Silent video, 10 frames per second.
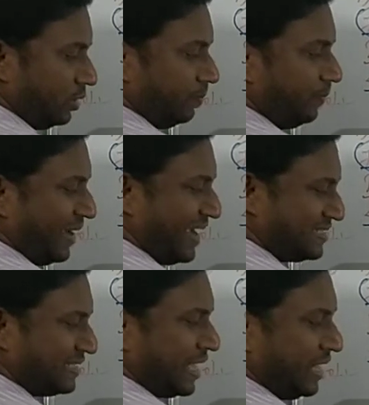
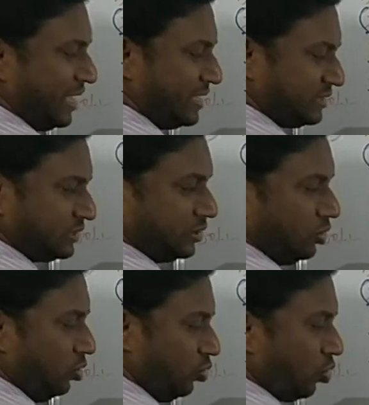baseline is
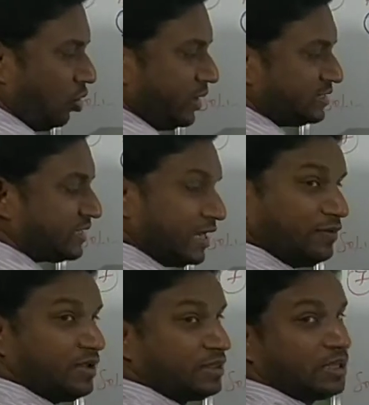coinciding
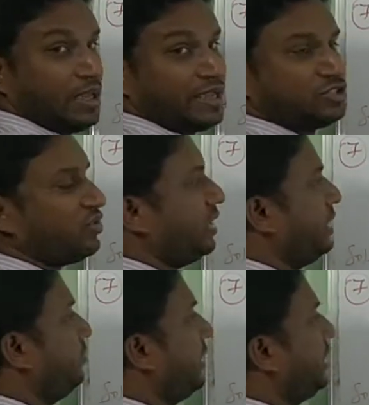with XY
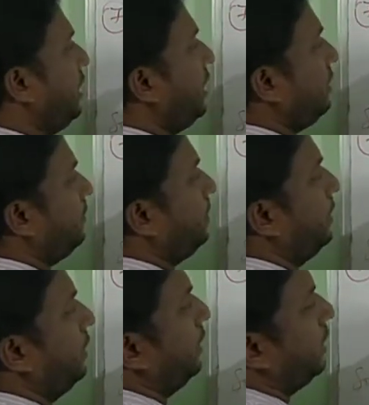line. But here,
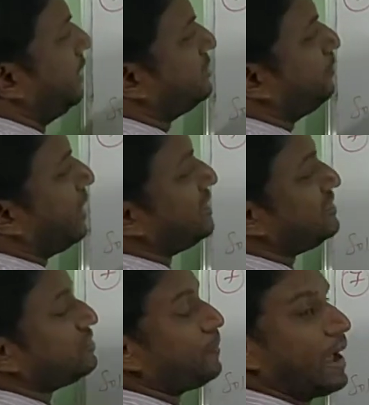its base
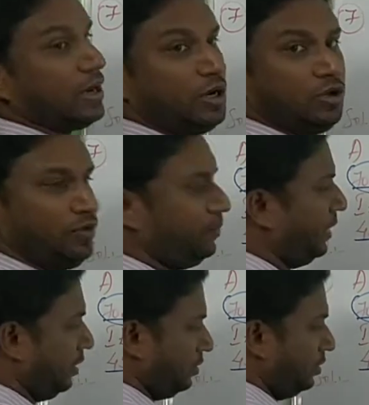is parallel to
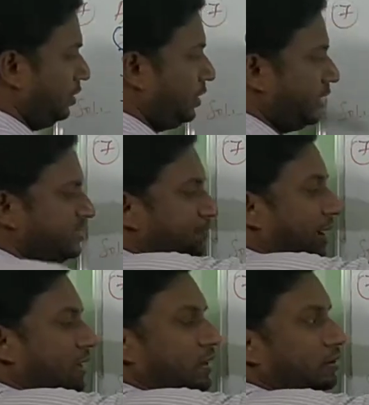VP. it's
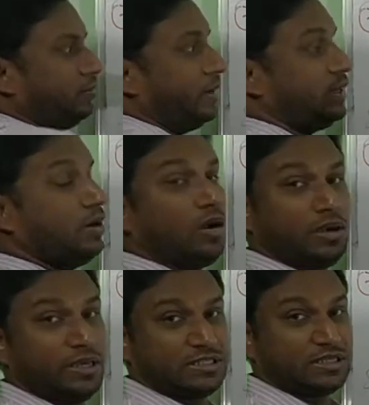parallel, but not
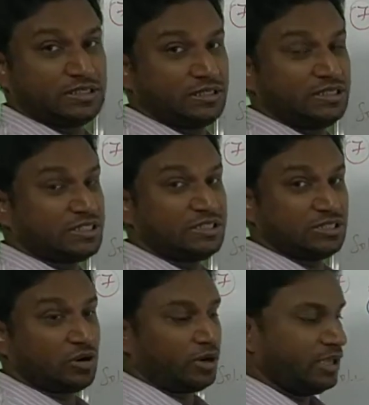distance. Distance is
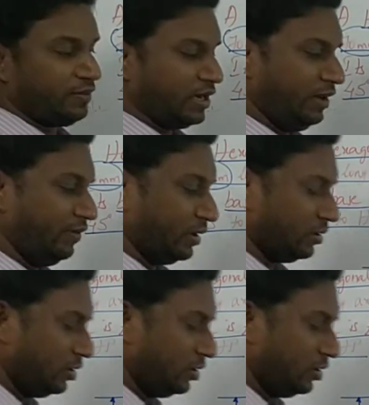not given anywhere.